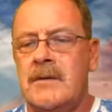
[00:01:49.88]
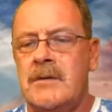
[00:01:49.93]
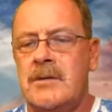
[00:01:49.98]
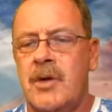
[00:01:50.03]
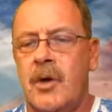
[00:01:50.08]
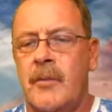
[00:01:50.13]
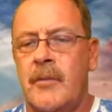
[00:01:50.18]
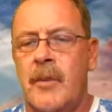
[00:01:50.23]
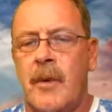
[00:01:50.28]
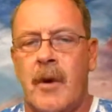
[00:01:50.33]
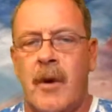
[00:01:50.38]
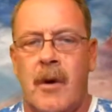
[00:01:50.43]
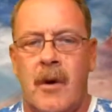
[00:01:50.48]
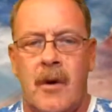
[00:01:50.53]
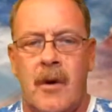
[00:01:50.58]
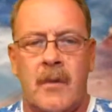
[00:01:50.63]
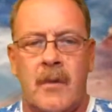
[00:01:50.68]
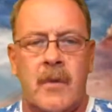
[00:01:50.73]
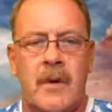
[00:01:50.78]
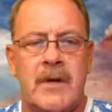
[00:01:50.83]
super
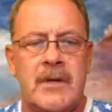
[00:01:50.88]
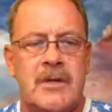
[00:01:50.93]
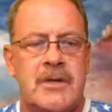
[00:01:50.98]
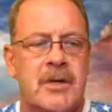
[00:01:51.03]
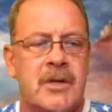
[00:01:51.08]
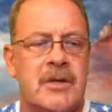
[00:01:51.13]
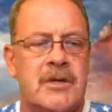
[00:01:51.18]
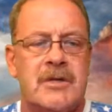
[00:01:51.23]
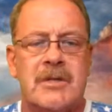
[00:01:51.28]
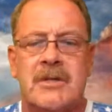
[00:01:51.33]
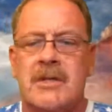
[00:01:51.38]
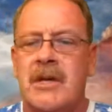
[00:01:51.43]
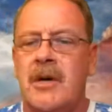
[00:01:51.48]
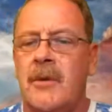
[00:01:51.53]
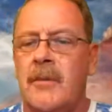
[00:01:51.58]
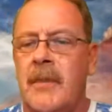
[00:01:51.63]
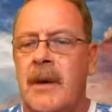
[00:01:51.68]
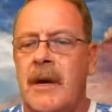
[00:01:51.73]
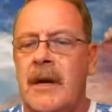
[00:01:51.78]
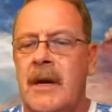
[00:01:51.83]
hard, we should
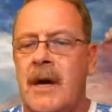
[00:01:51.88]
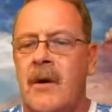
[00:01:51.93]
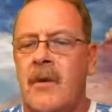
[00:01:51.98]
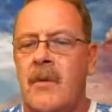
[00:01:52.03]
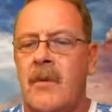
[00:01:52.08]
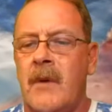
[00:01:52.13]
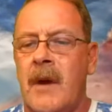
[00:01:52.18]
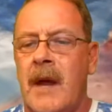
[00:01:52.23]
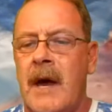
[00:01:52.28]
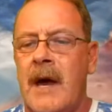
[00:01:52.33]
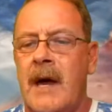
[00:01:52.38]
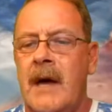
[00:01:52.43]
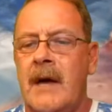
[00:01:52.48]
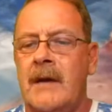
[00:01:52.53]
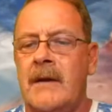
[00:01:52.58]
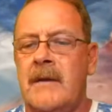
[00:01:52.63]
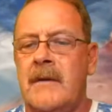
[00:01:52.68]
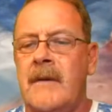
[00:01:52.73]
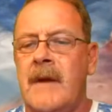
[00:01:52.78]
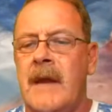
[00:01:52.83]
still be
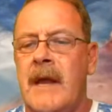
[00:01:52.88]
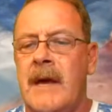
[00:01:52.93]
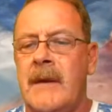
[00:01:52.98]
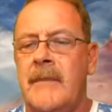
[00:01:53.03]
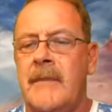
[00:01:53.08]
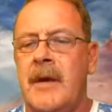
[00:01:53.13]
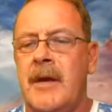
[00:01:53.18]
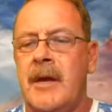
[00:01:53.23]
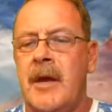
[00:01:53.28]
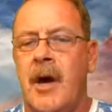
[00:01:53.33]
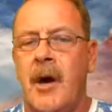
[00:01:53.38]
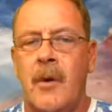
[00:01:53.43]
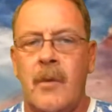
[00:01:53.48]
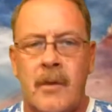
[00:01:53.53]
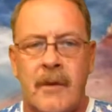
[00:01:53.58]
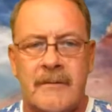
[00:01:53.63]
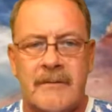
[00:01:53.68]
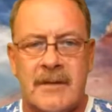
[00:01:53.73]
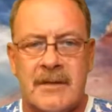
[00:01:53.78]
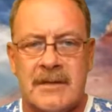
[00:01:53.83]
online. Let me know
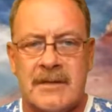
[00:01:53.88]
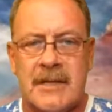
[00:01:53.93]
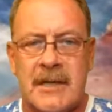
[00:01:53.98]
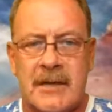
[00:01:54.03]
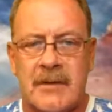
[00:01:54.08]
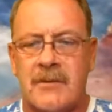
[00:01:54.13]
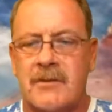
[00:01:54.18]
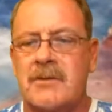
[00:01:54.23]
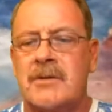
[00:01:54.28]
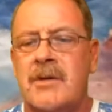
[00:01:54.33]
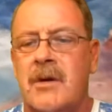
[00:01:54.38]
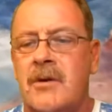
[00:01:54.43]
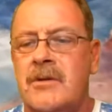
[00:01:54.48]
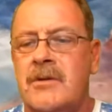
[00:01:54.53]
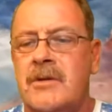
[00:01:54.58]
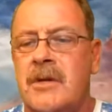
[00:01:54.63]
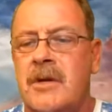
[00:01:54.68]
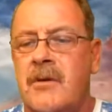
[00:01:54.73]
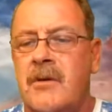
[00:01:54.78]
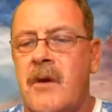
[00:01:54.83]
if the signal starts
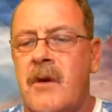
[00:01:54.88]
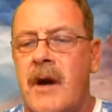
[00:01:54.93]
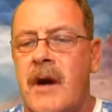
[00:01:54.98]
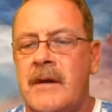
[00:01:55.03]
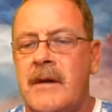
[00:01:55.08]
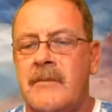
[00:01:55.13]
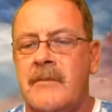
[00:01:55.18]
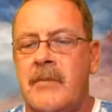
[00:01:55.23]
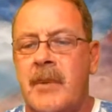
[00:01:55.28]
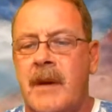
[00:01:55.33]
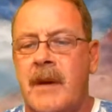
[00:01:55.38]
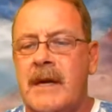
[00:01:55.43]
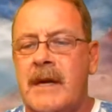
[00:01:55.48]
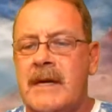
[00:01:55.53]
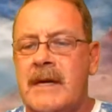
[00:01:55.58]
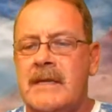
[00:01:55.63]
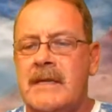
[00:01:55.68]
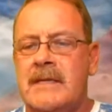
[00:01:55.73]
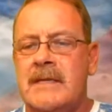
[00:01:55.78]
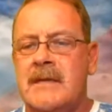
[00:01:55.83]
degrading,
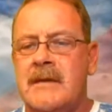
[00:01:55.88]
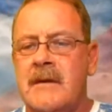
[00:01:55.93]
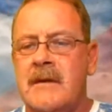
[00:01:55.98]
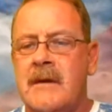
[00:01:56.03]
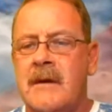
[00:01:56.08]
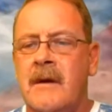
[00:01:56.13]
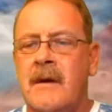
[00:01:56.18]
please.